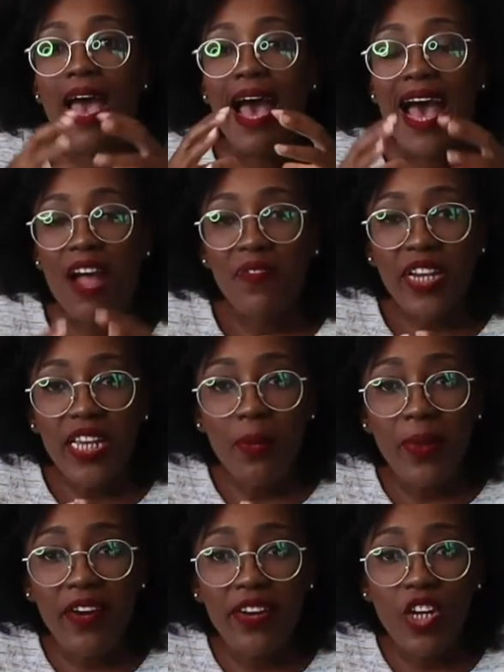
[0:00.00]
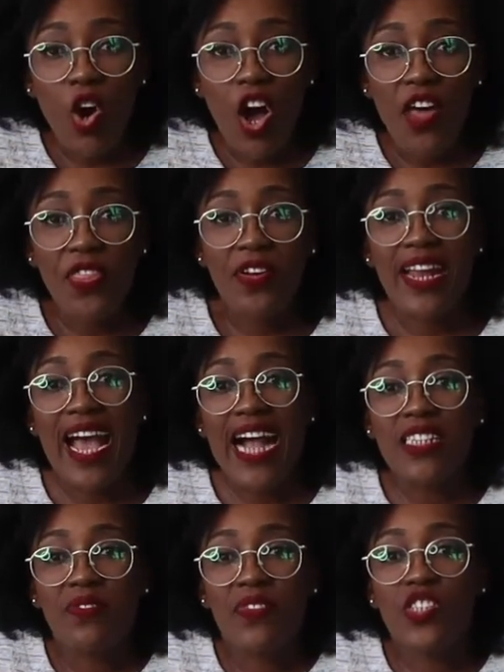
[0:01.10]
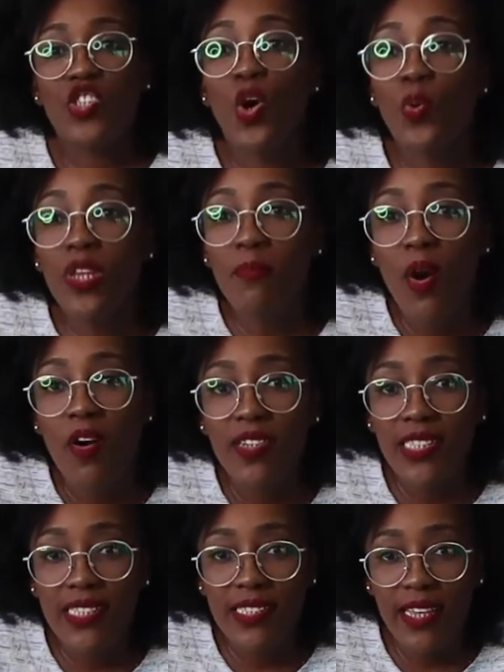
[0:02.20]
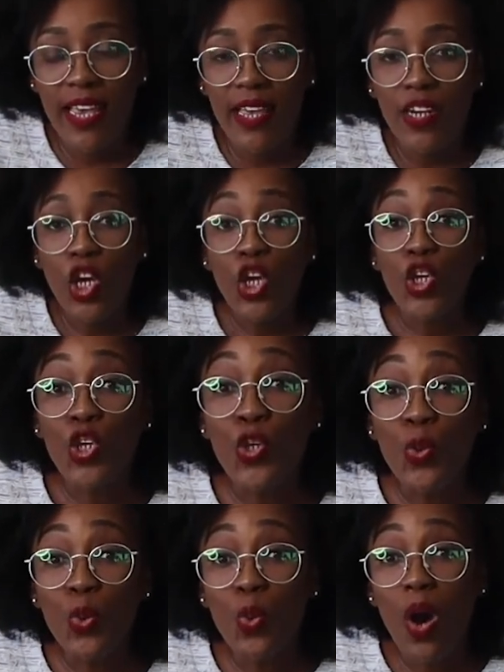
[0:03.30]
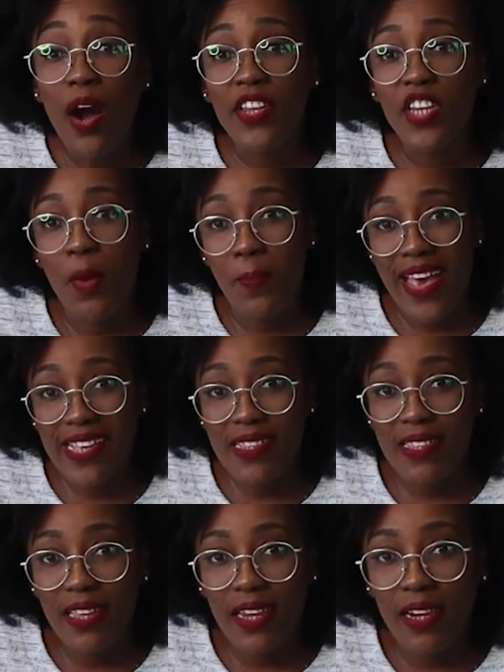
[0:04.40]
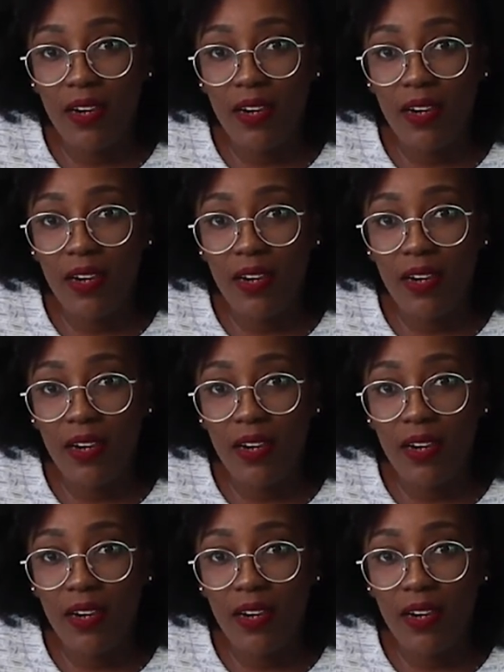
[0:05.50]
African-American author and activist Toni Morrison said, "You are your best thing.